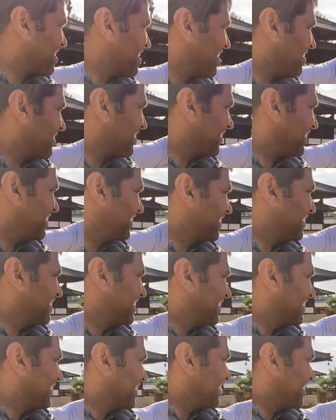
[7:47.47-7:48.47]
another.
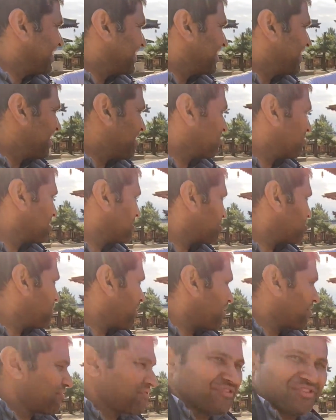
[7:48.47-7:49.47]
They're
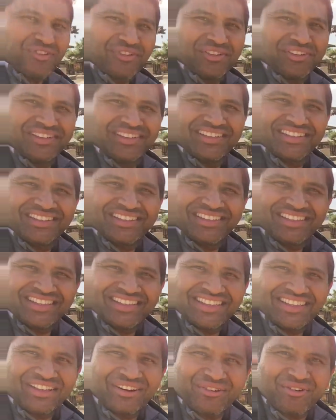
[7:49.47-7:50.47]
respectful.
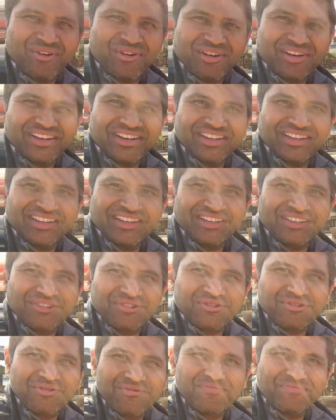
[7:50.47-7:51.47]
They're all in a
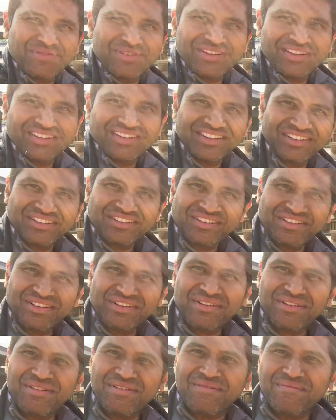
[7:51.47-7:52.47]
group.
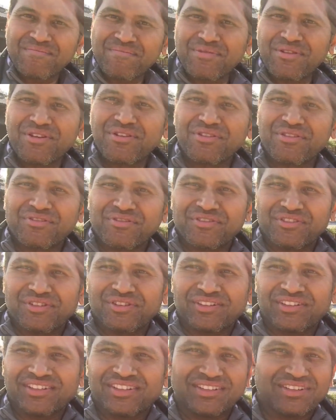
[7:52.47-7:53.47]
Beautiful,
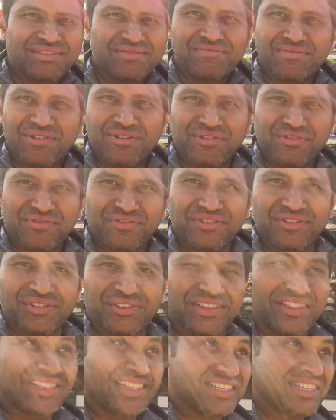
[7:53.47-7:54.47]
beautiful.
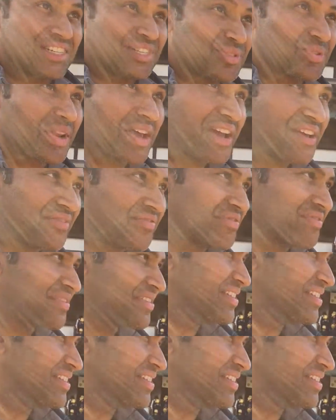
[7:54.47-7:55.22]
This is life.